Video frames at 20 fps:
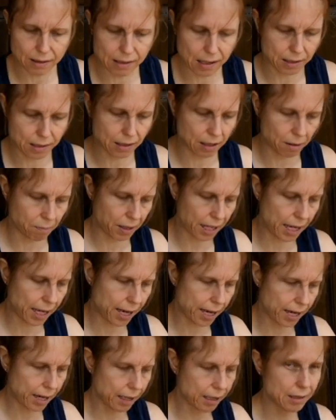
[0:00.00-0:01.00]
system
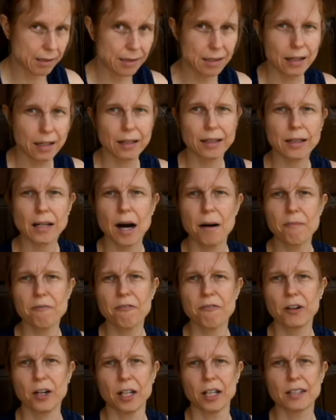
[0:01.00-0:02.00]
is
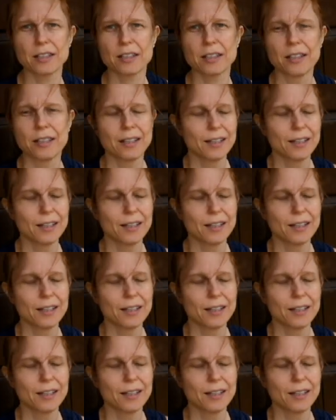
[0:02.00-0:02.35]
comfort.